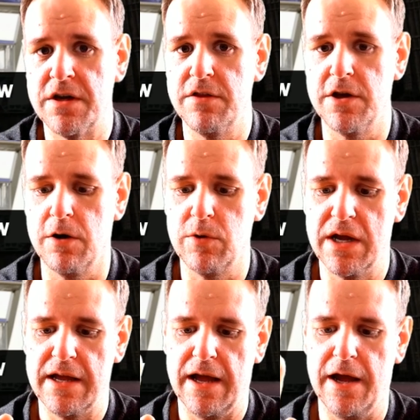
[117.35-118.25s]
You
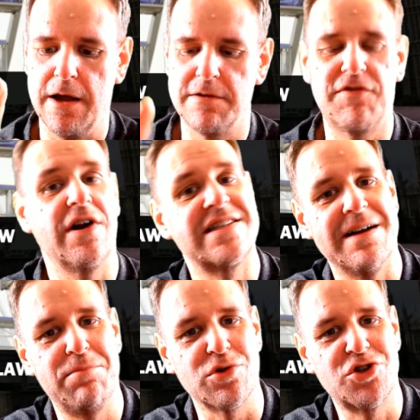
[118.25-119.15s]
know, for
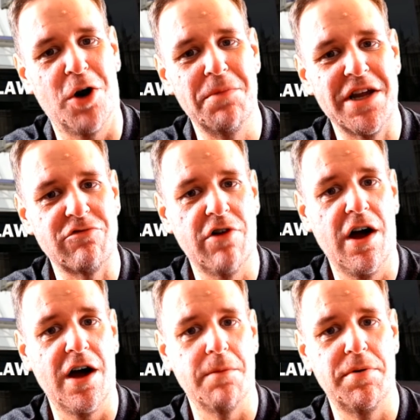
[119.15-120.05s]
example, Dominic
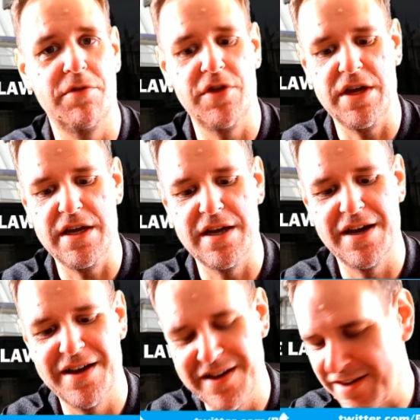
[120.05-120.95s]
Raab, I
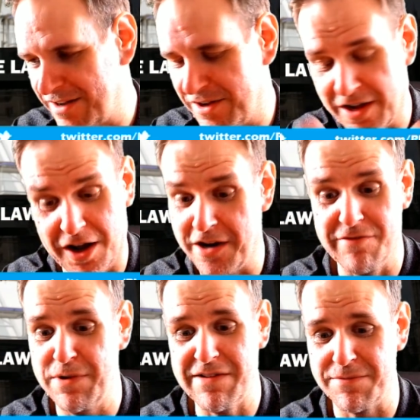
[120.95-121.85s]
can't
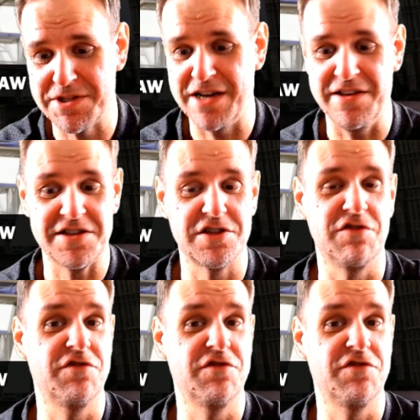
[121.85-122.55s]
even believe I'm saying this, the